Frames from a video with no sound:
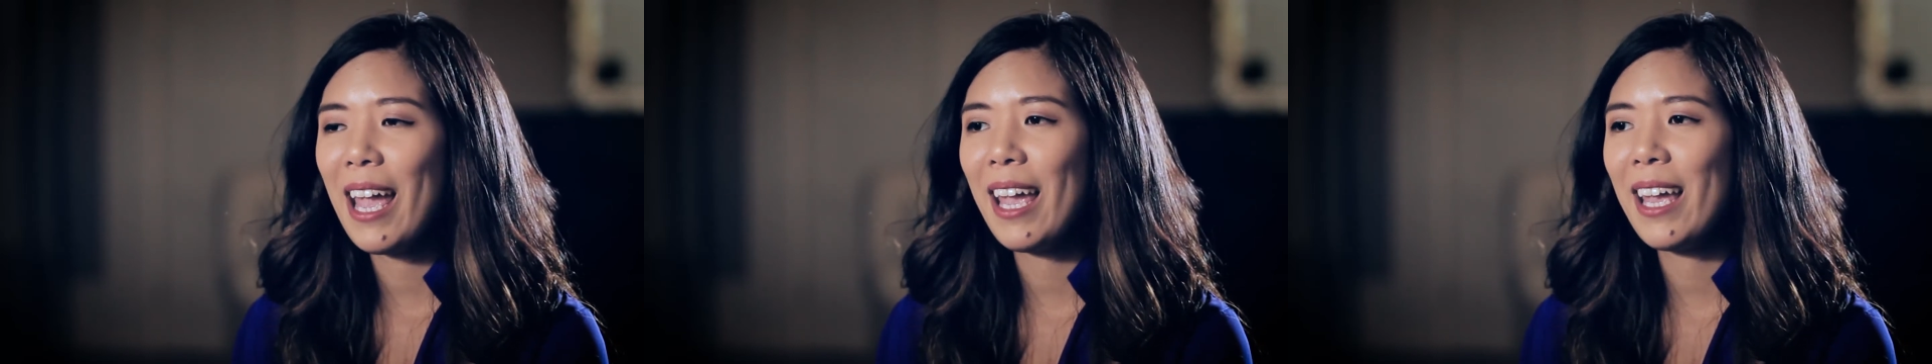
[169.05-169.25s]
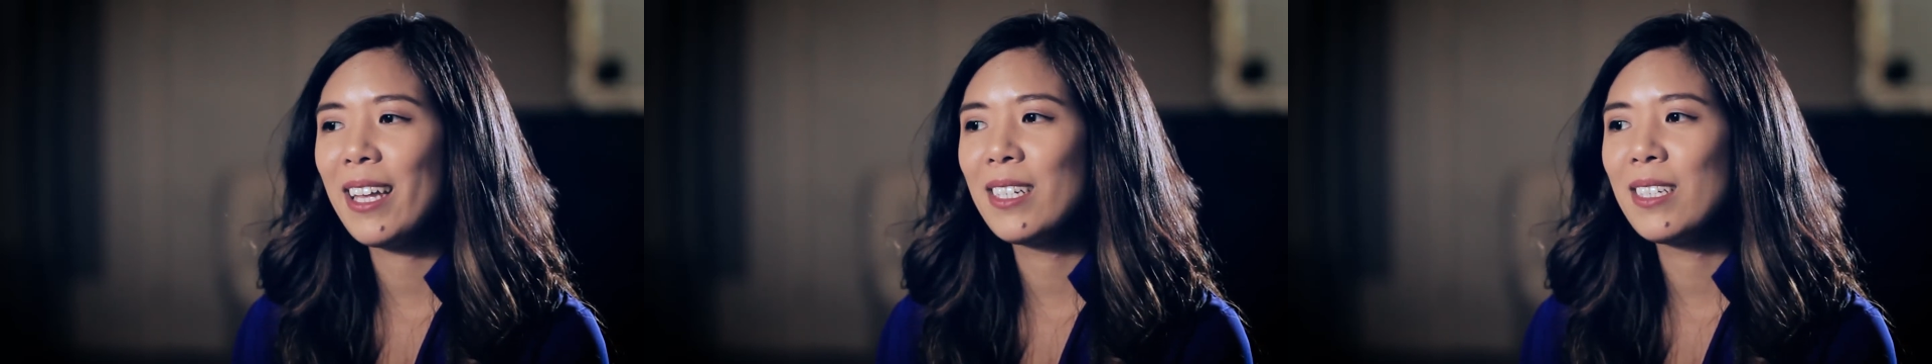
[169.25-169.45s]

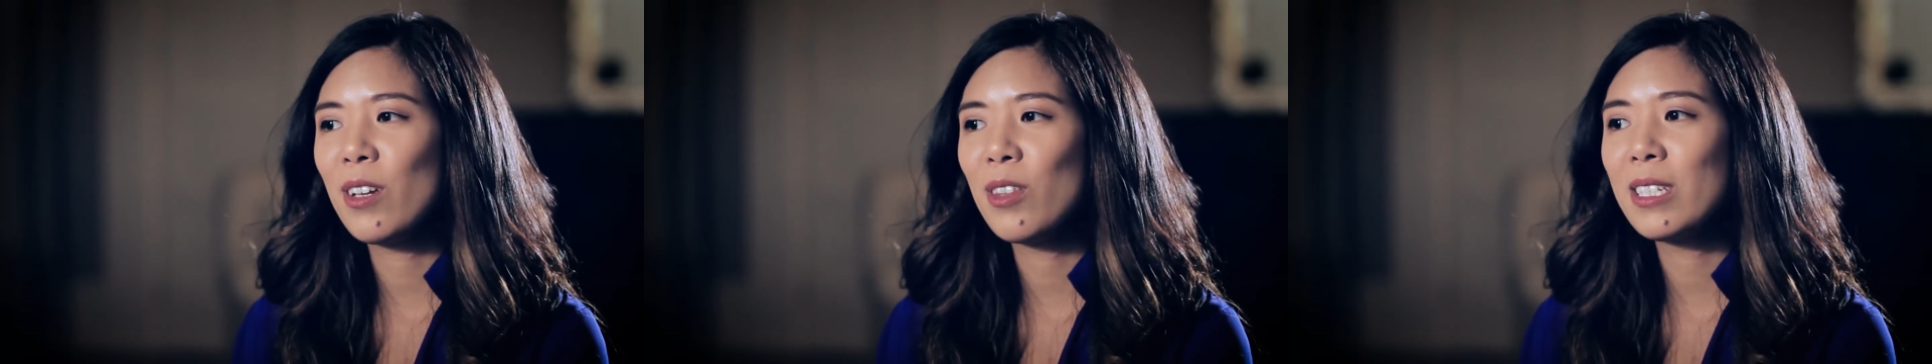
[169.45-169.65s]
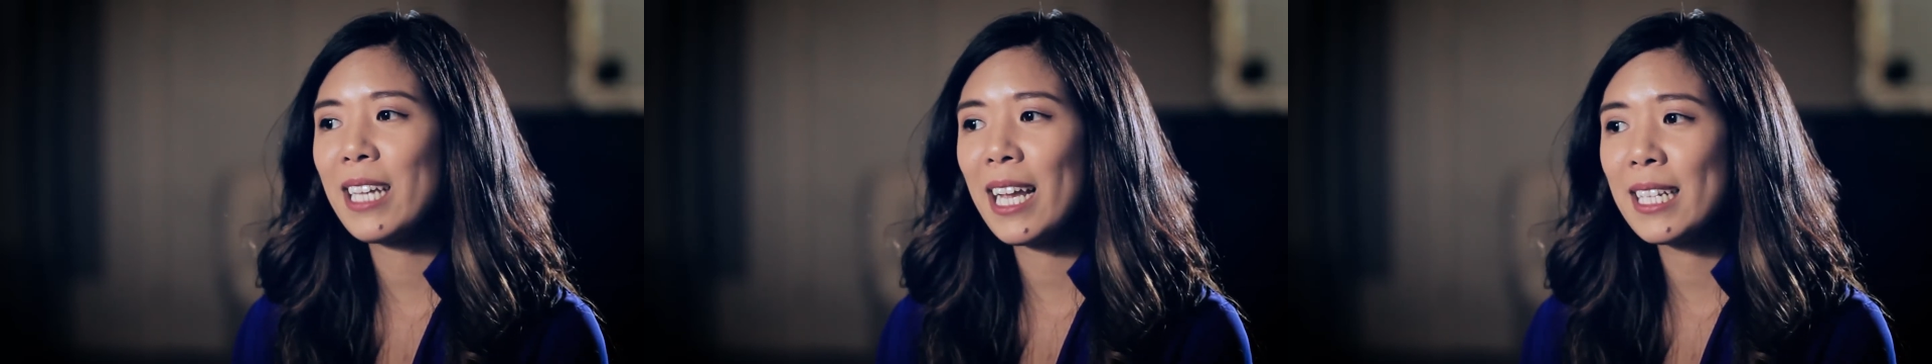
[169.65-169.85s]
and
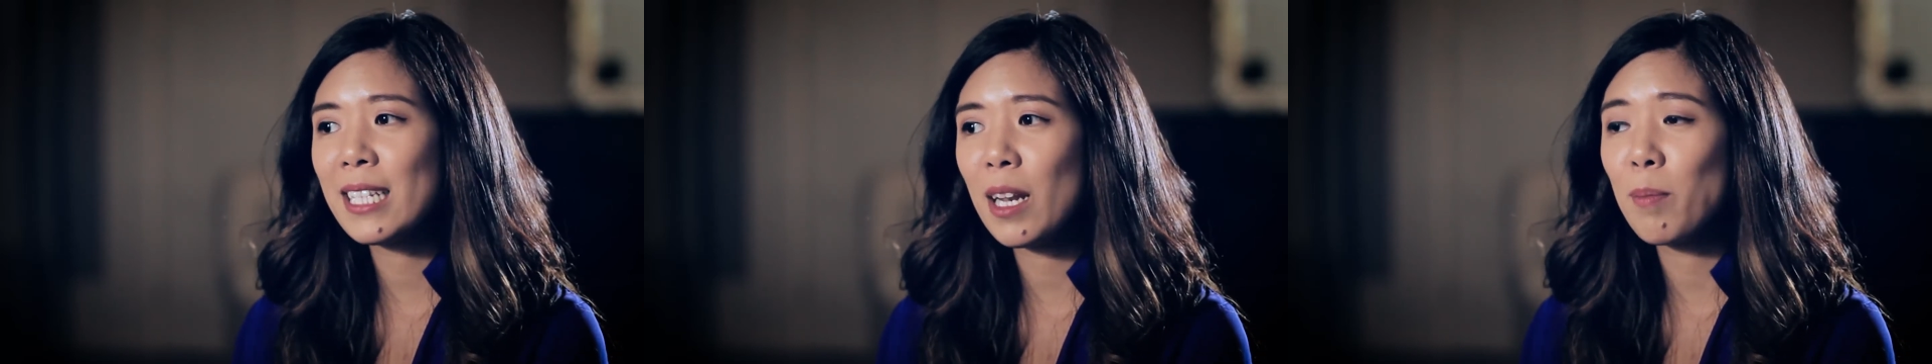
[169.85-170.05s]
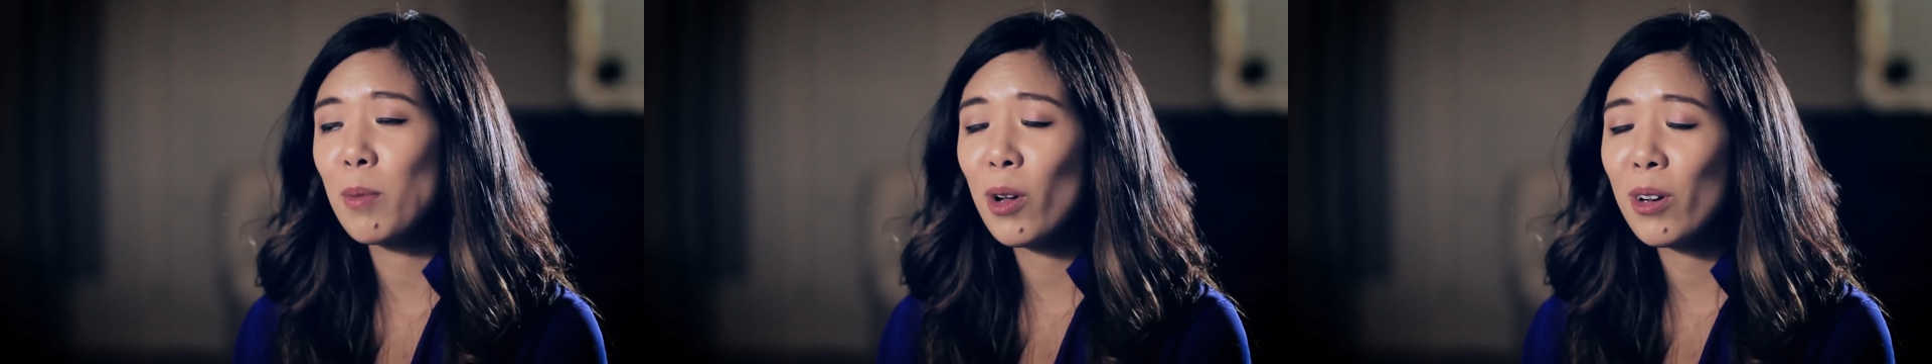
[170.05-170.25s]
on the
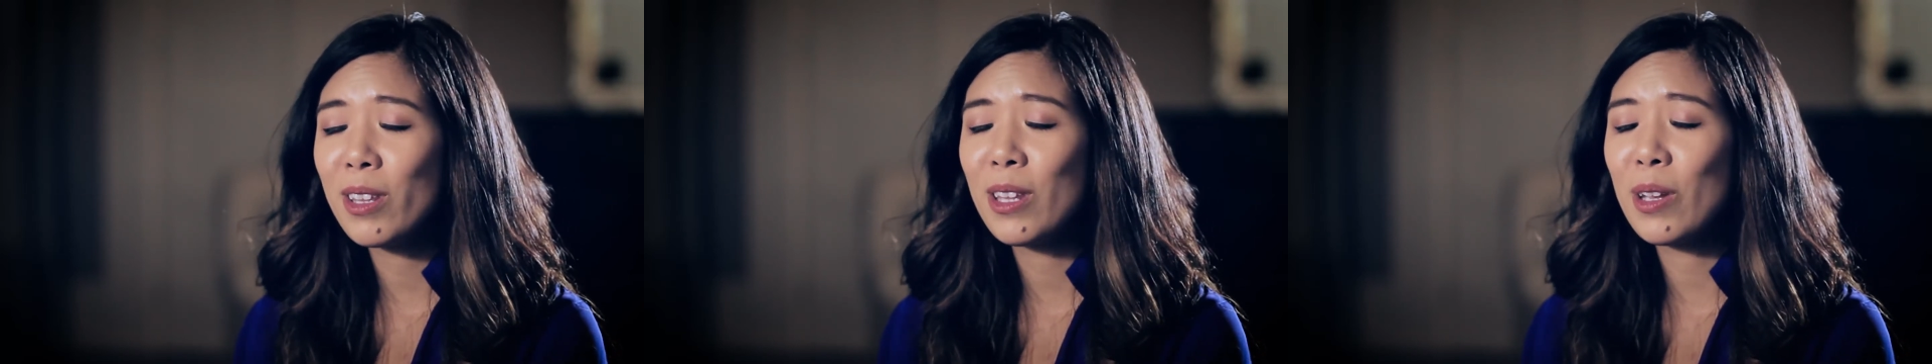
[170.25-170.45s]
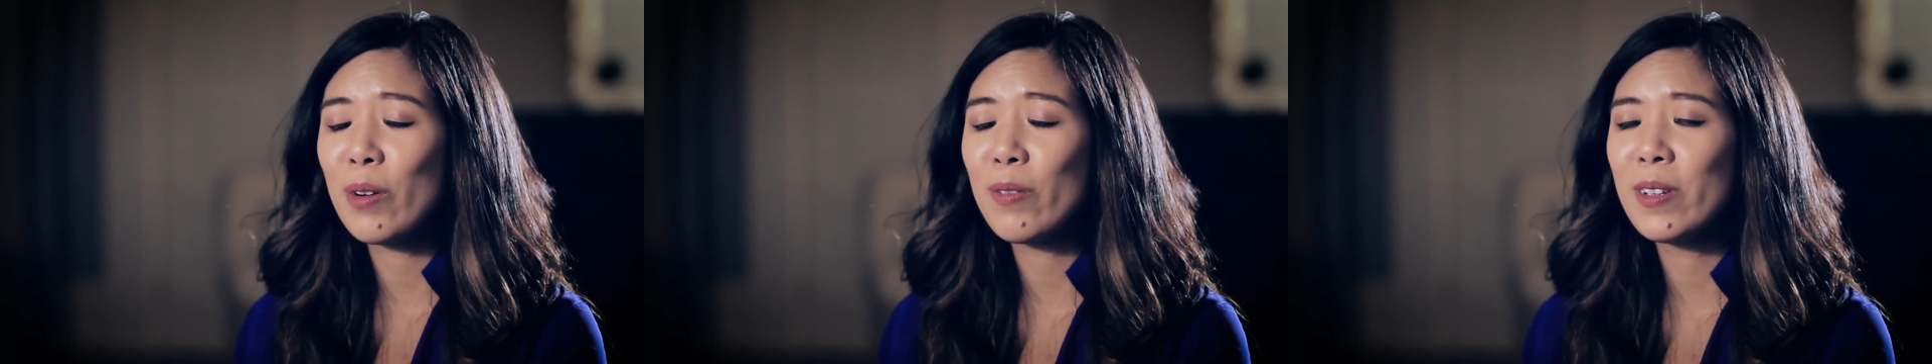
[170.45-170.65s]
days that I'm not
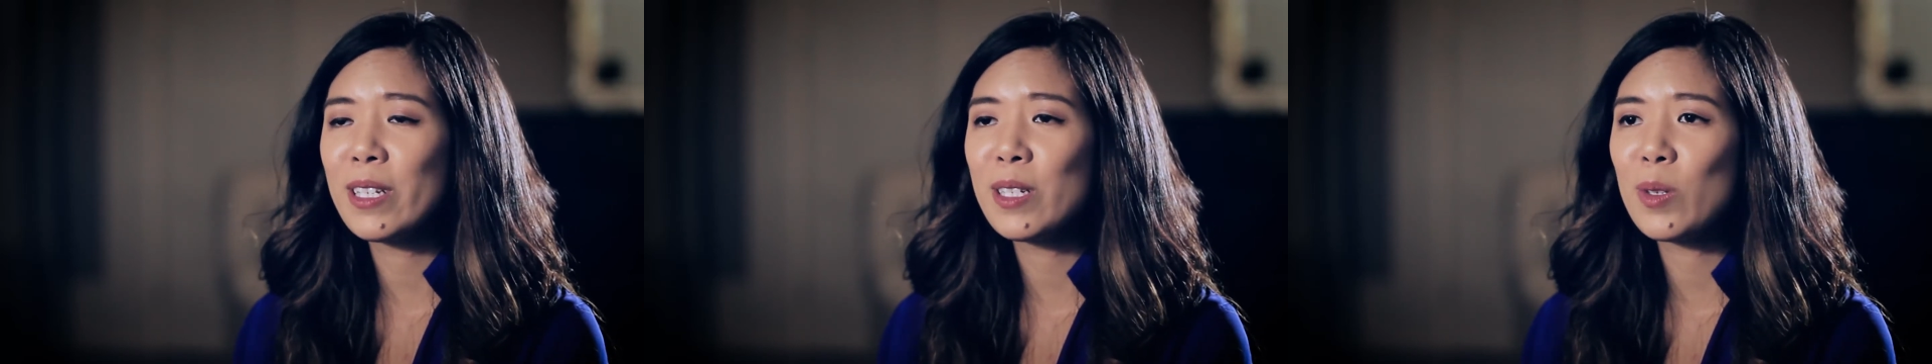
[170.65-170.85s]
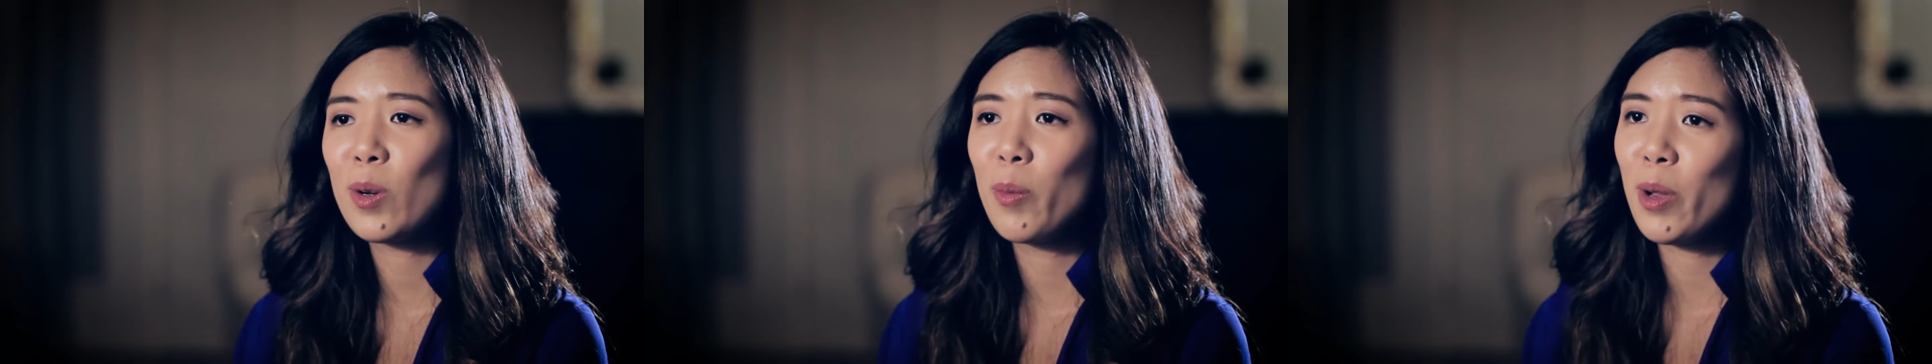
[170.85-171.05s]
in the
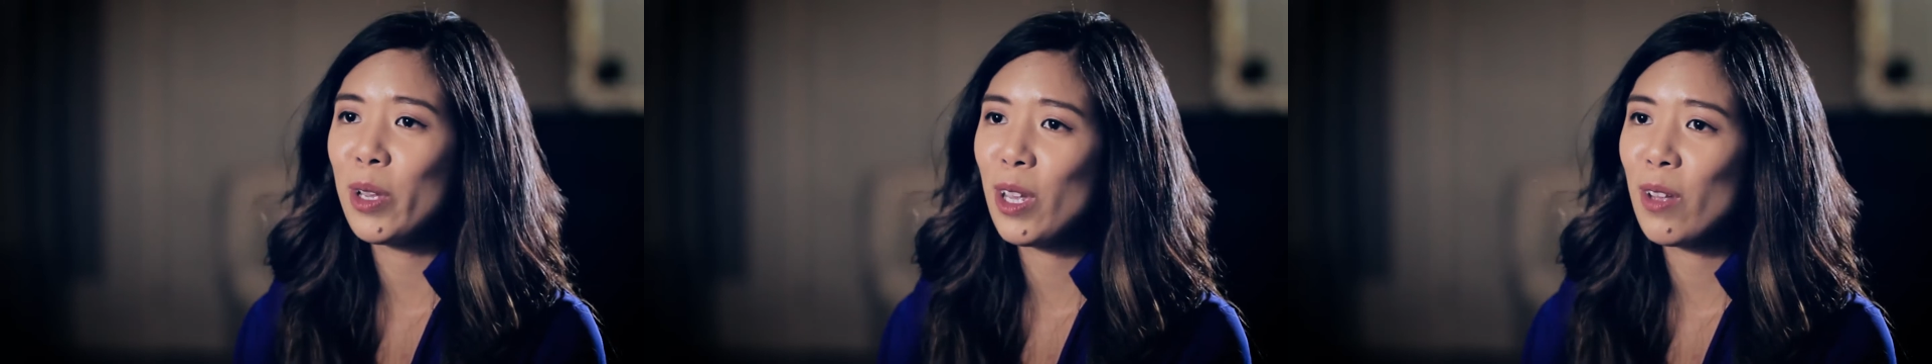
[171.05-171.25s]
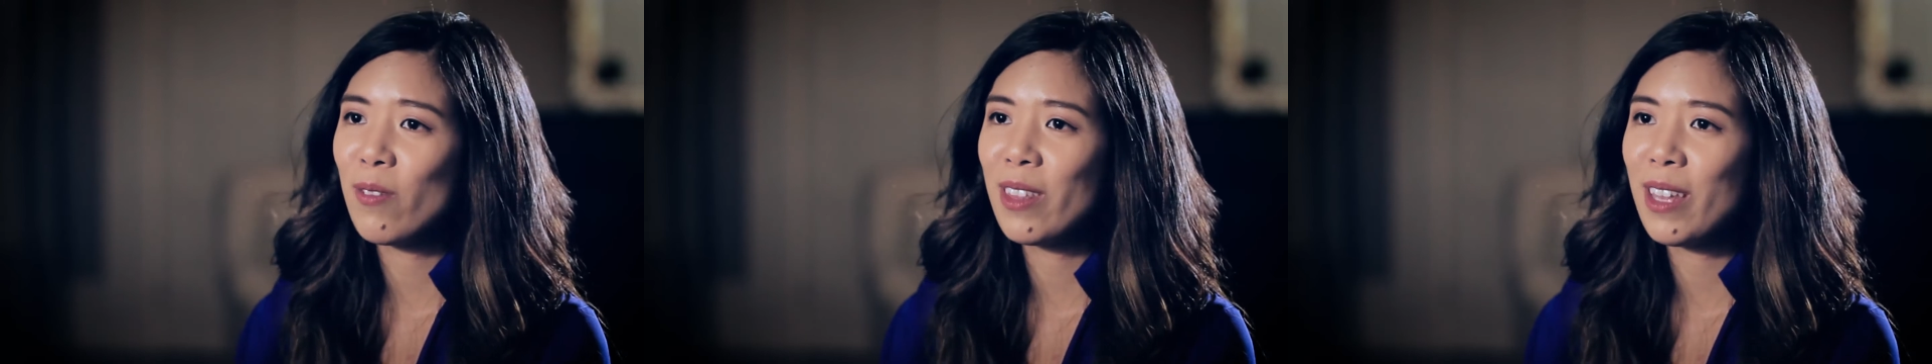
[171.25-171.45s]
office or
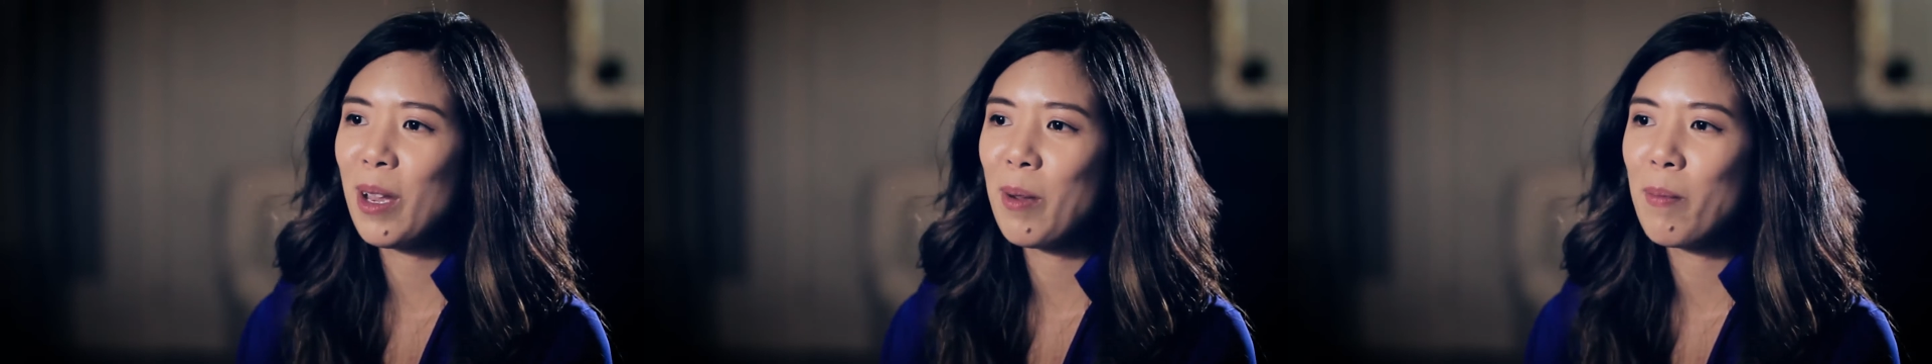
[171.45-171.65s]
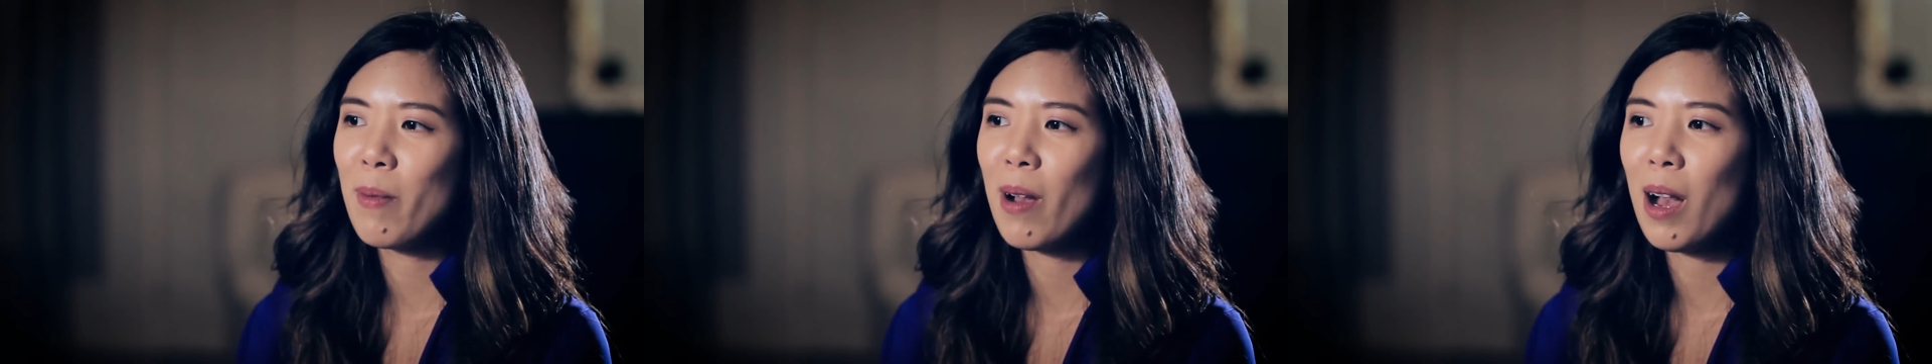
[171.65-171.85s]
working for
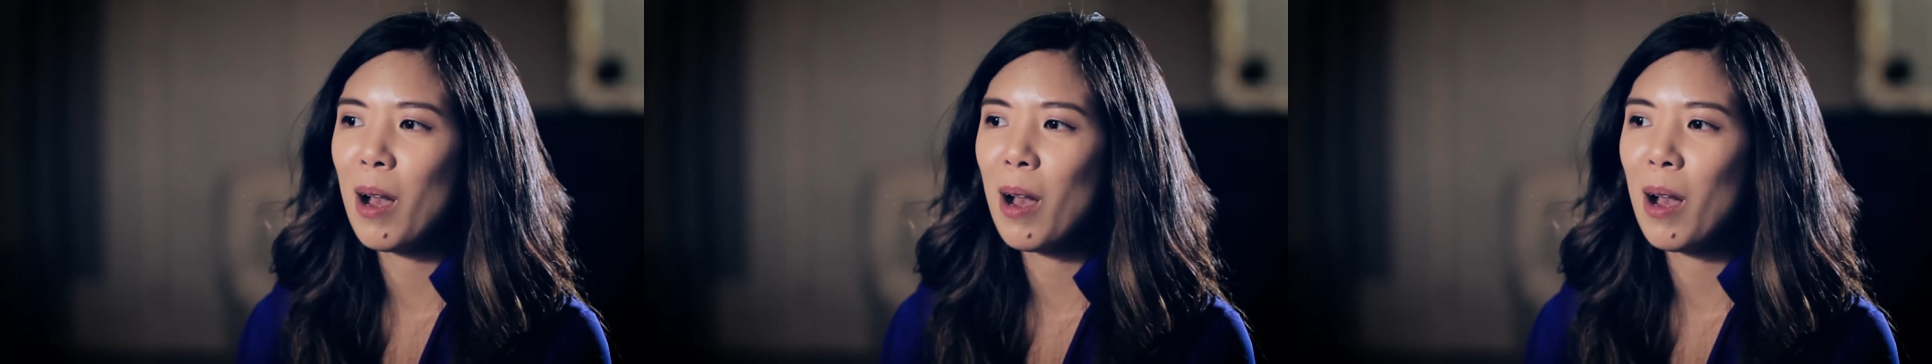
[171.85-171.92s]
them,